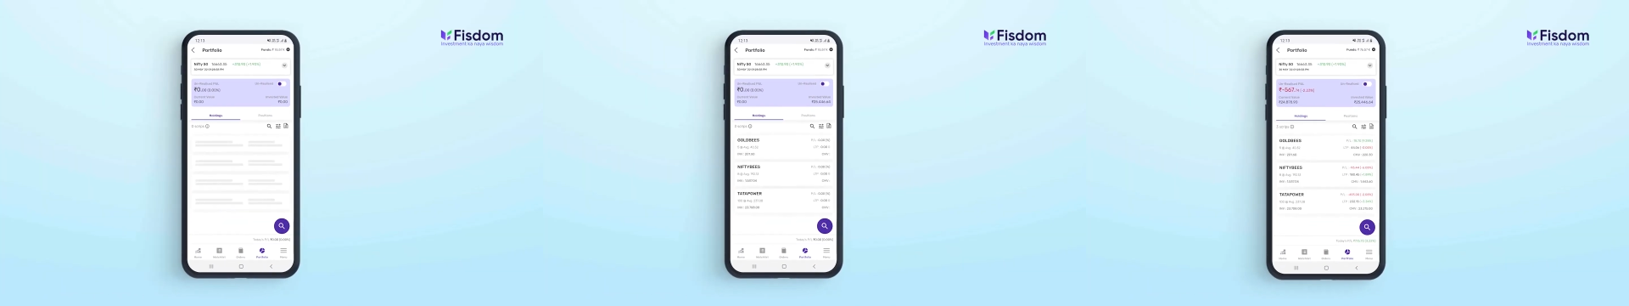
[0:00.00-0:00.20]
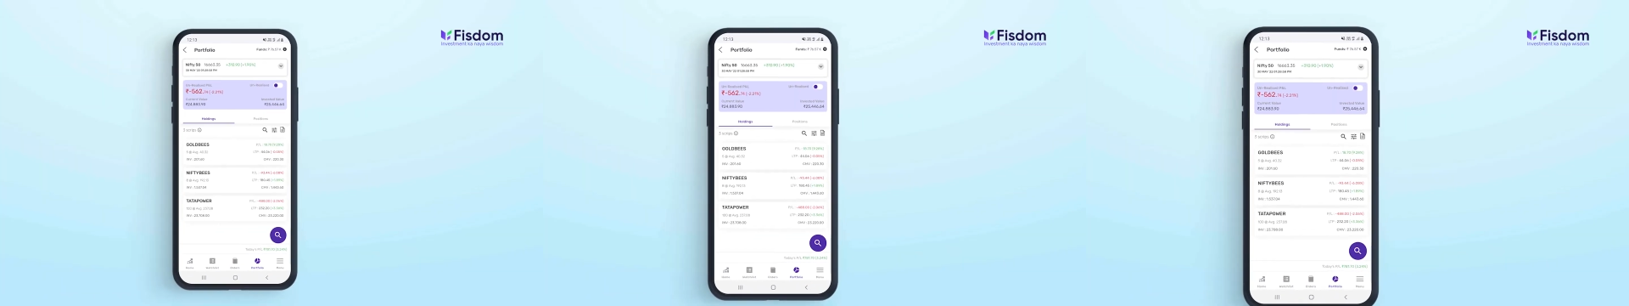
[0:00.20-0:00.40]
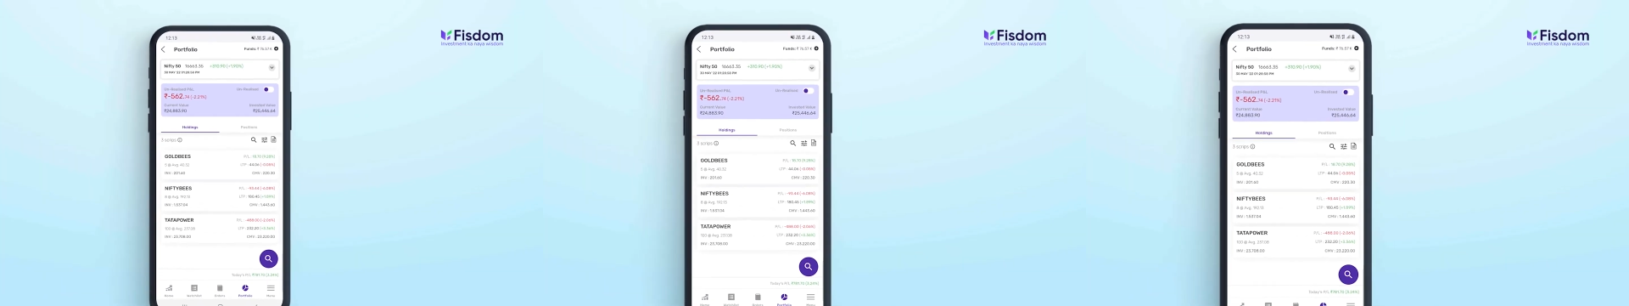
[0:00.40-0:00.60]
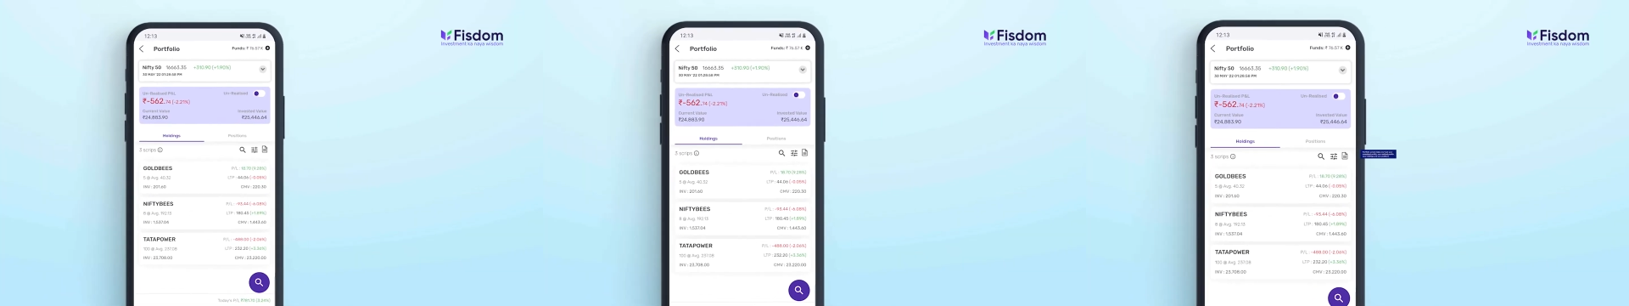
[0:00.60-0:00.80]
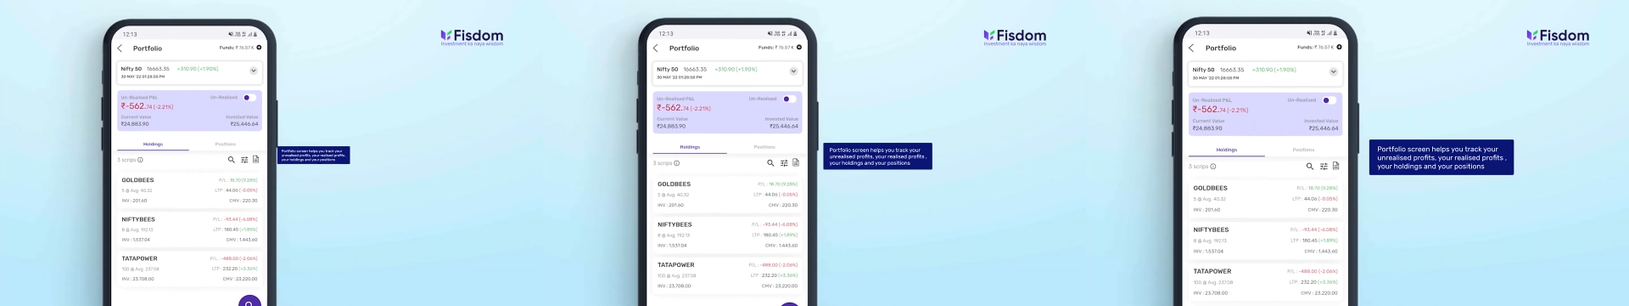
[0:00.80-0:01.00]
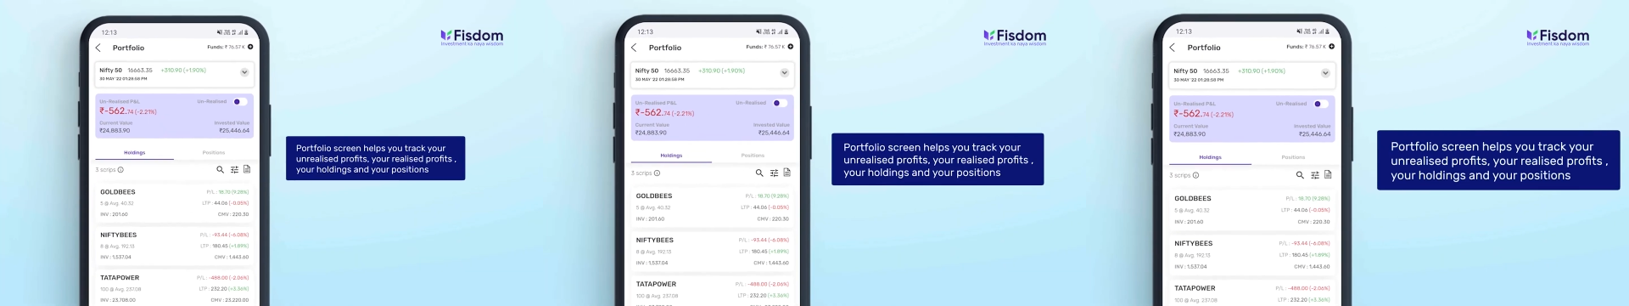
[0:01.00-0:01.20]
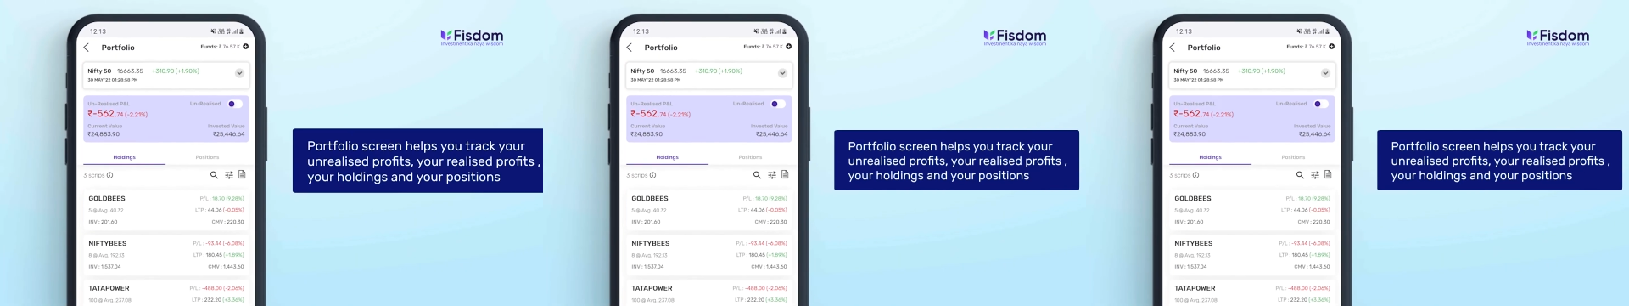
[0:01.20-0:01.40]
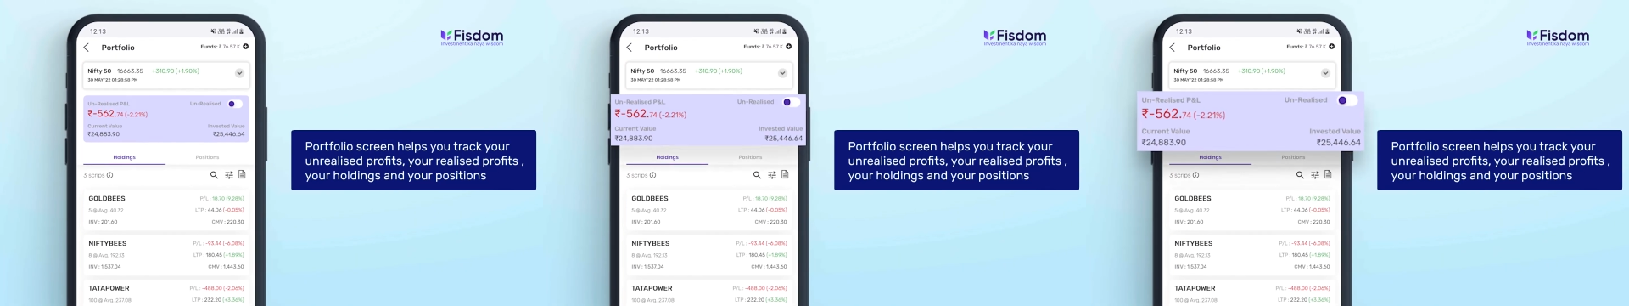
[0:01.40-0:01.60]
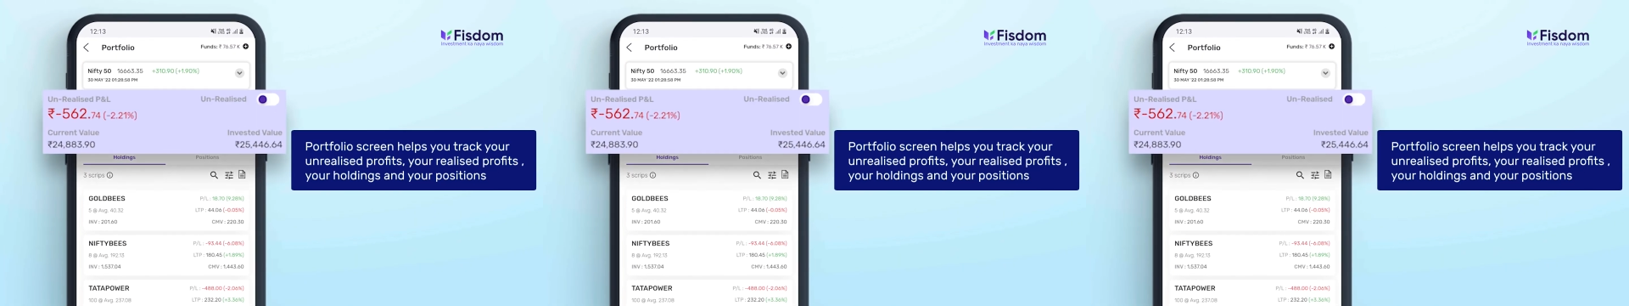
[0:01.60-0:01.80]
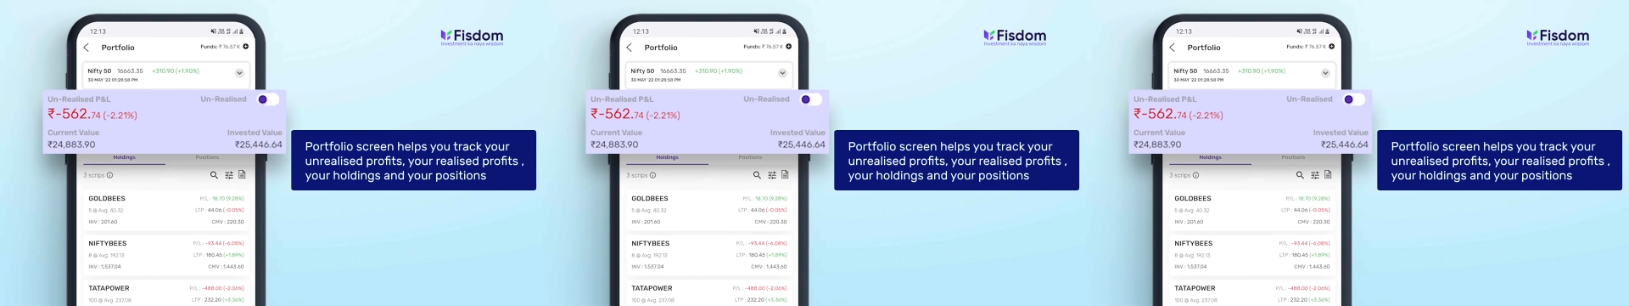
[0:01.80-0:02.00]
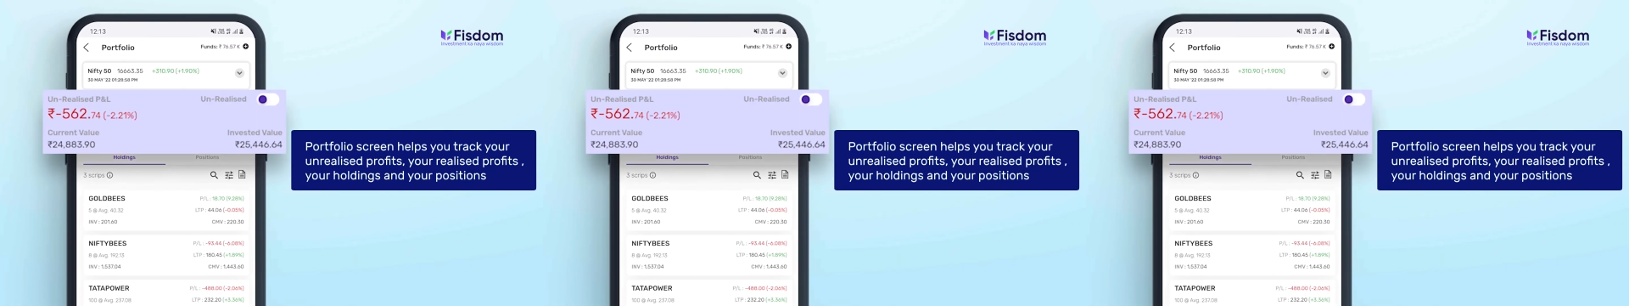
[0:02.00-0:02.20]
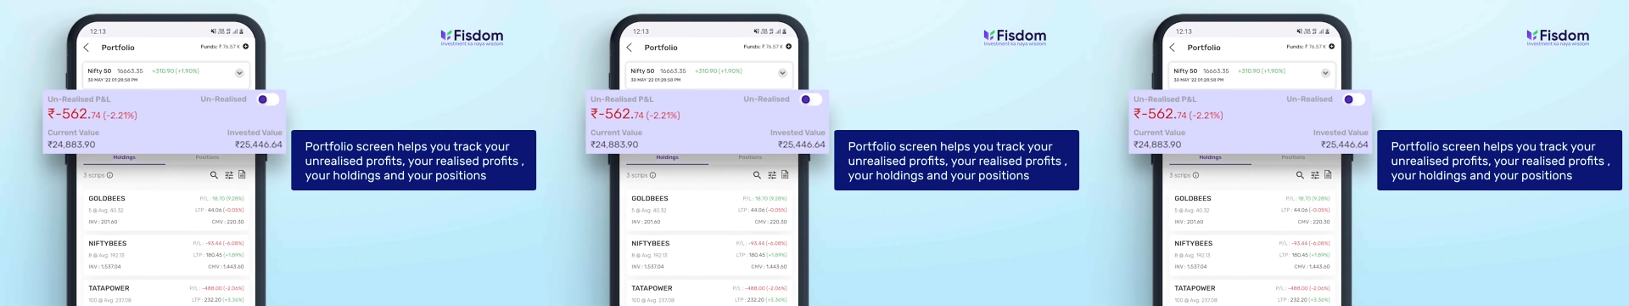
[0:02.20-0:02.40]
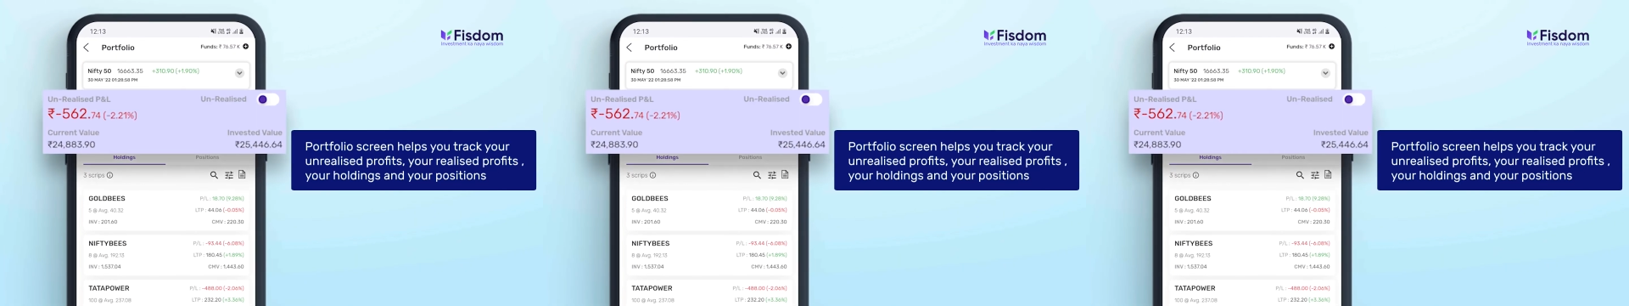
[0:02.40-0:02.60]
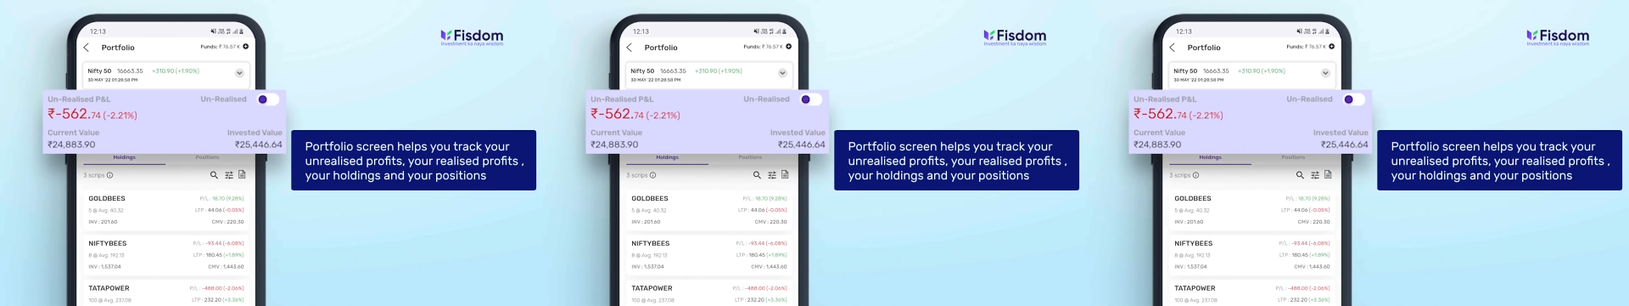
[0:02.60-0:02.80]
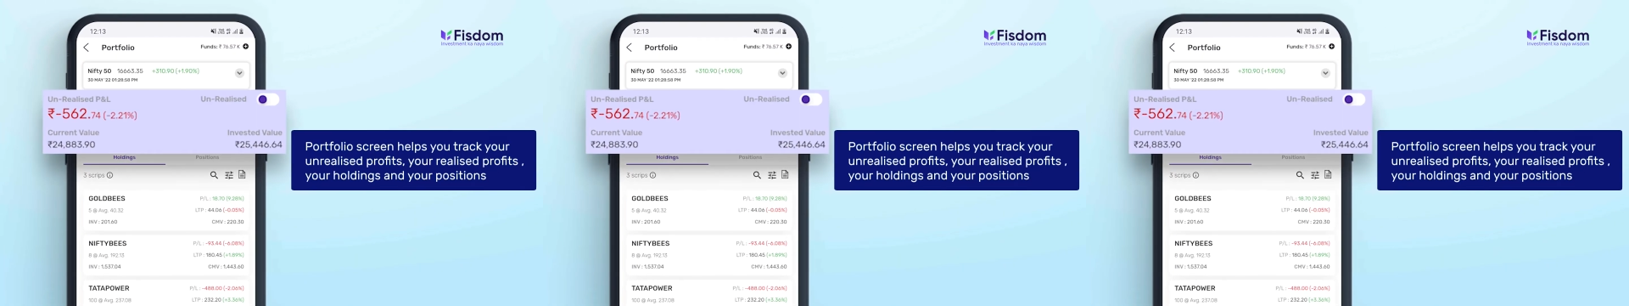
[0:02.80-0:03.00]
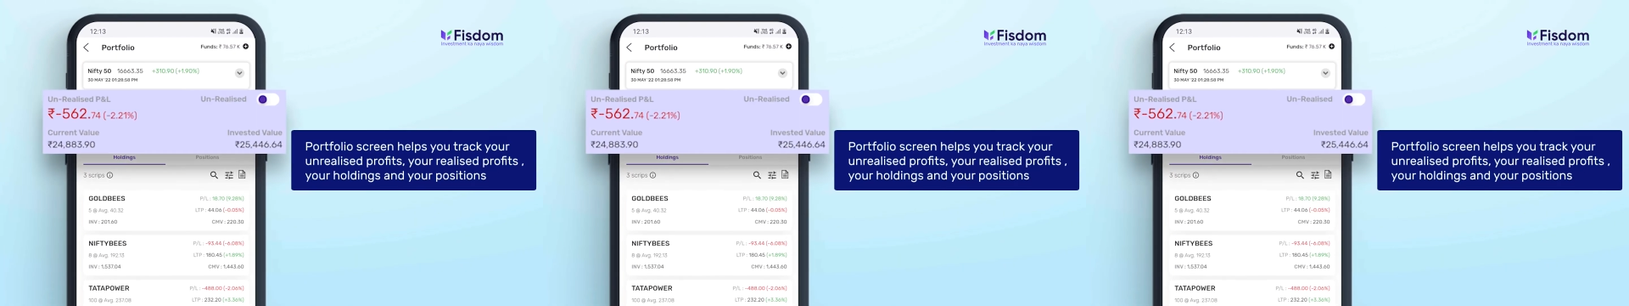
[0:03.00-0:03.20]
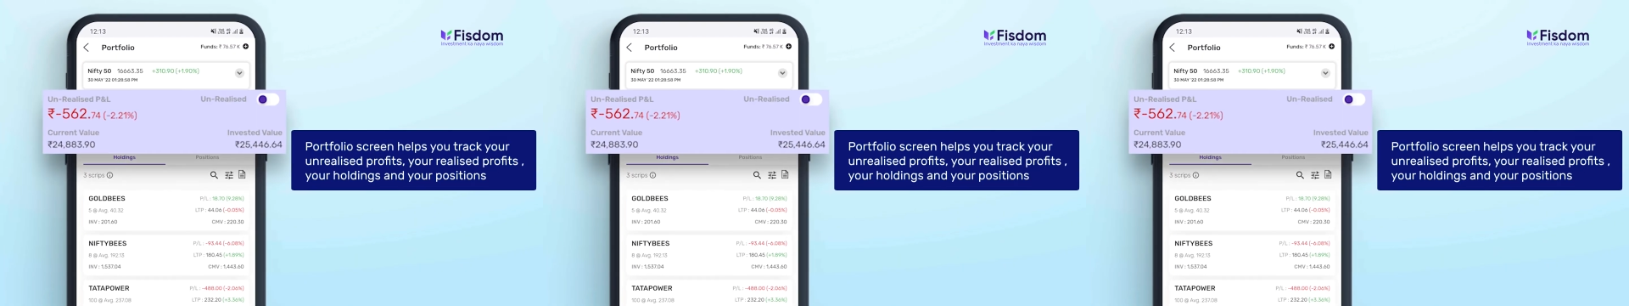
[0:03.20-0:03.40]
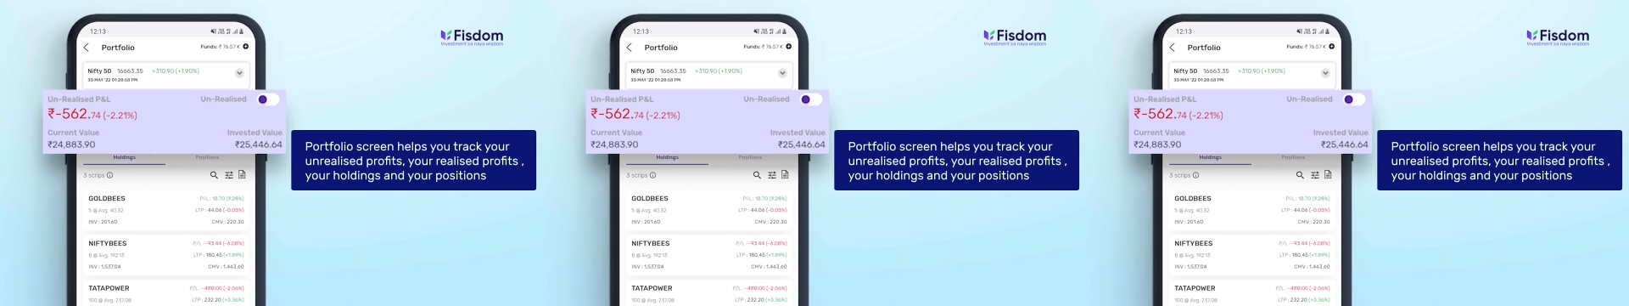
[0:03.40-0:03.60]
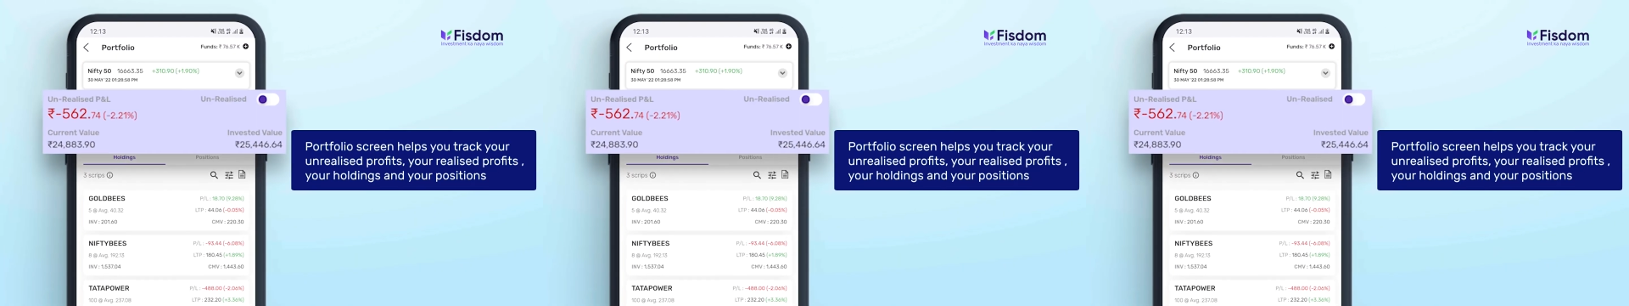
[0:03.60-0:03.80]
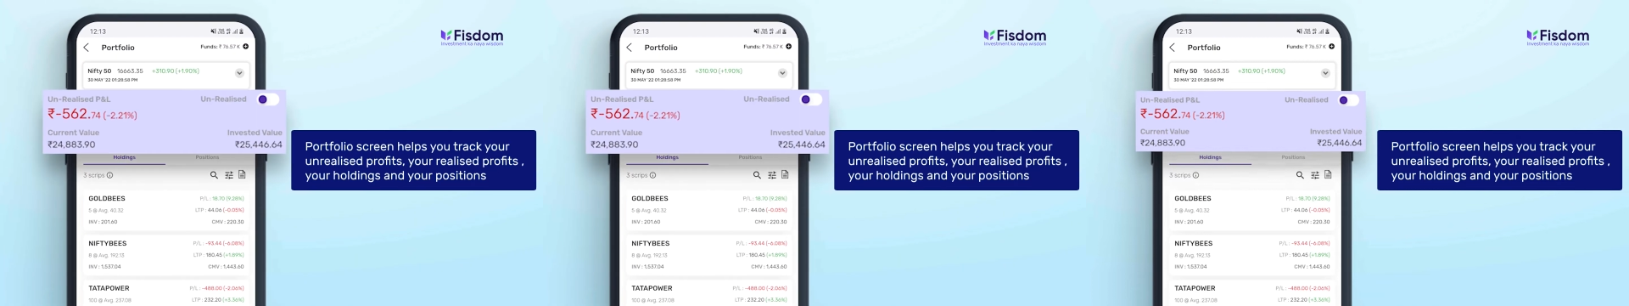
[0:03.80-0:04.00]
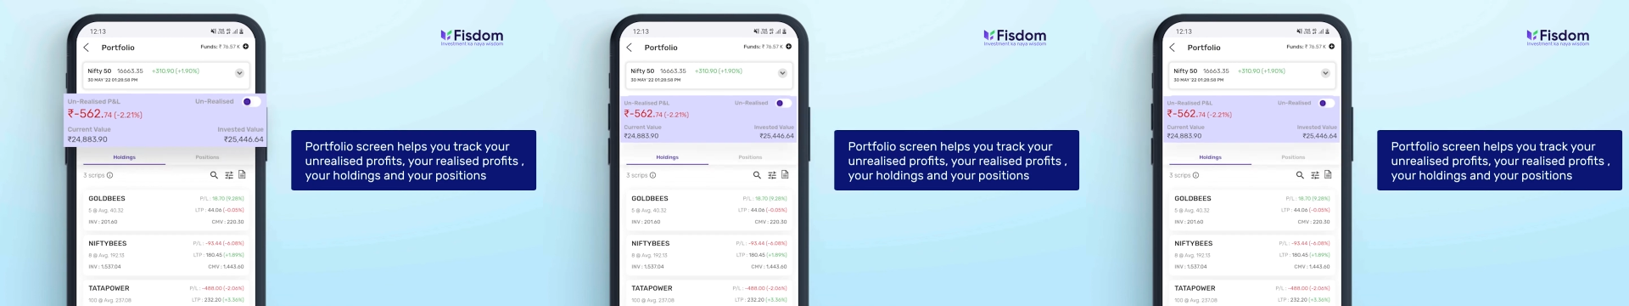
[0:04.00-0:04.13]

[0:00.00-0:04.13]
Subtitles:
[unreadable: no face in view]